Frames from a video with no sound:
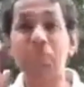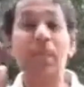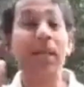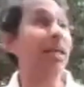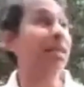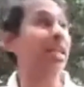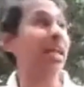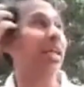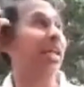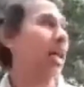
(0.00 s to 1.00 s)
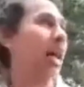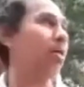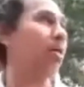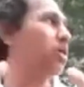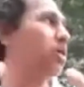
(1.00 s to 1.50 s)
biggest guy.
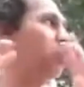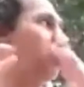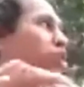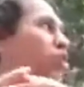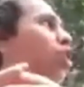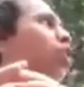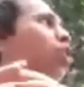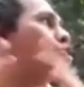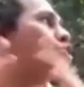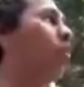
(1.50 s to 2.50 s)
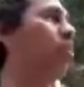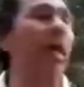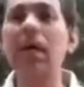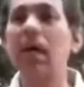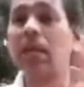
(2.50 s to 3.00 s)
Uh, he was so
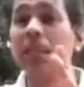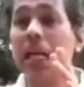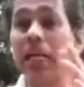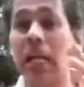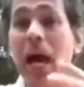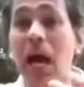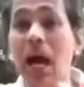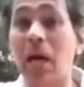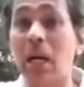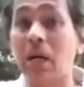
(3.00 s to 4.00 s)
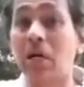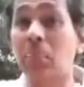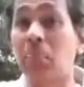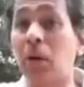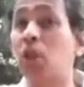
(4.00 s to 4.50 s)
big that uh,
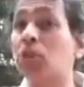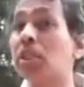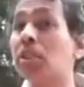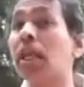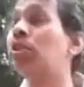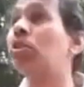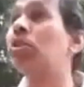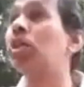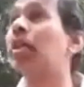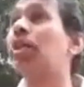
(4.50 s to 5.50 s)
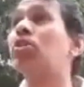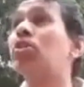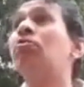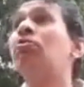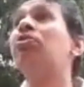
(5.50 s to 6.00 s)
producer direct, director used
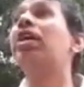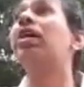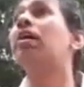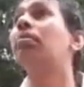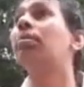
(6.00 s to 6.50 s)
to fear him.